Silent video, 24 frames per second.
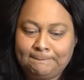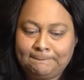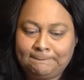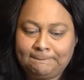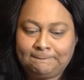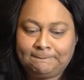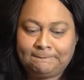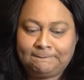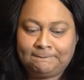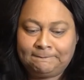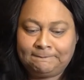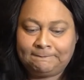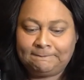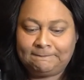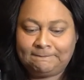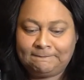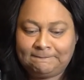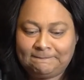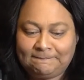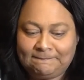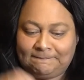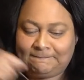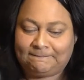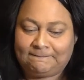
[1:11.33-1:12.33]
Oh
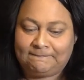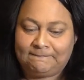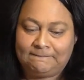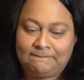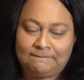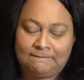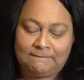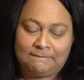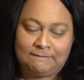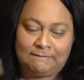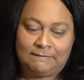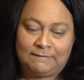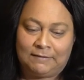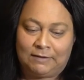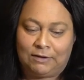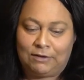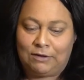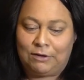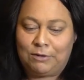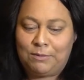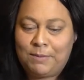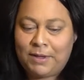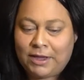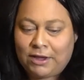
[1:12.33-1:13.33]

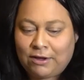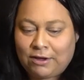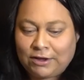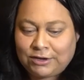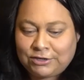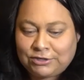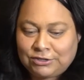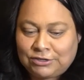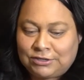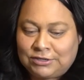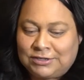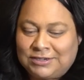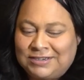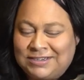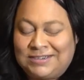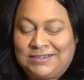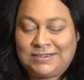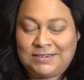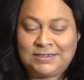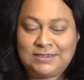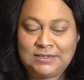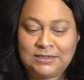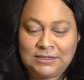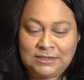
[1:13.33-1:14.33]
my gosh.
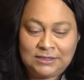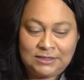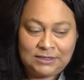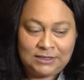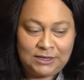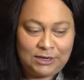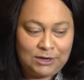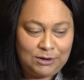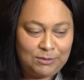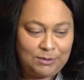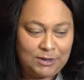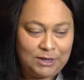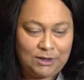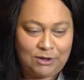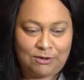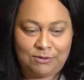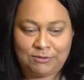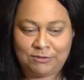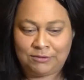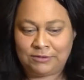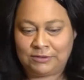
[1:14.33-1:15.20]
Here we go.